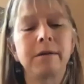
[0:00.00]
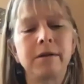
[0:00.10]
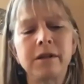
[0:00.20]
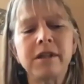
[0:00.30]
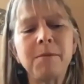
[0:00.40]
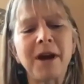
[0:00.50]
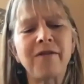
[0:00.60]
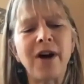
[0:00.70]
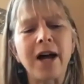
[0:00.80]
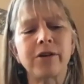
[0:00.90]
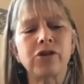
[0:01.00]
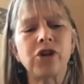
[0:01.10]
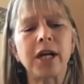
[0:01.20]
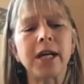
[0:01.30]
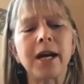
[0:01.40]
to see my father
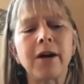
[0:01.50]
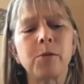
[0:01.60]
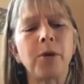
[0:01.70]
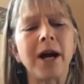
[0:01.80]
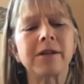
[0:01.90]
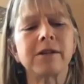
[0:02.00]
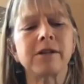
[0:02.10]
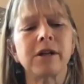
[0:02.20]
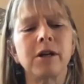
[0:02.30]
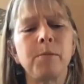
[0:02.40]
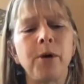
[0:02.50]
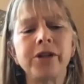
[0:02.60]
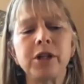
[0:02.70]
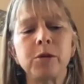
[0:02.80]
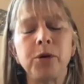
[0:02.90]
checking out the breasts on a
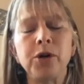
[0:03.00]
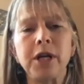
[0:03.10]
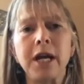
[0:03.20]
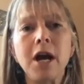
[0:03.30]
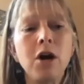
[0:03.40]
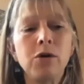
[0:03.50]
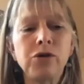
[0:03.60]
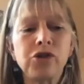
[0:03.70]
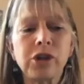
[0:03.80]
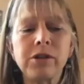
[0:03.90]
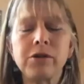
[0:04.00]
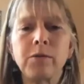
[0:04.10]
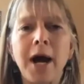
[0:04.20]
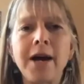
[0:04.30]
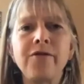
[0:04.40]
Baltic beauty who's just
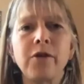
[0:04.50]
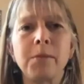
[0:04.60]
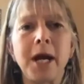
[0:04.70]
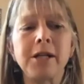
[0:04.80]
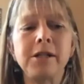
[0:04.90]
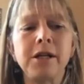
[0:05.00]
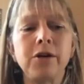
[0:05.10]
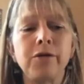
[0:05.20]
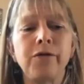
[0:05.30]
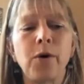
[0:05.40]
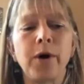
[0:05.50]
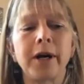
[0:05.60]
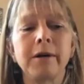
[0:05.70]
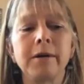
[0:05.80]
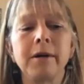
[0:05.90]
arrived from 1904,
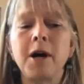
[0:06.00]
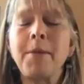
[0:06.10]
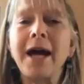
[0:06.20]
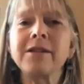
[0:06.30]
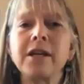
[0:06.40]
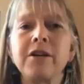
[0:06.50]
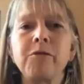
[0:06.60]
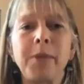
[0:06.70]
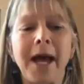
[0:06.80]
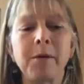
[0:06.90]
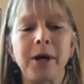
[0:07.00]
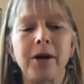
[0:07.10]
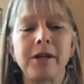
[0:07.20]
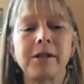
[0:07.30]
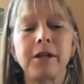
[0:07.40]
a basket of
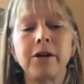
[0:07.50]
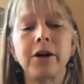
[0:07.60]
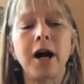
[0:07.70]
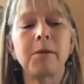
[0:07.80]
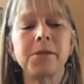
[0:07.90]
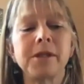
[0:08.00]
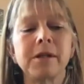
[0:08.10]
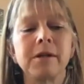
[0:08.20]
blackberries in her arms.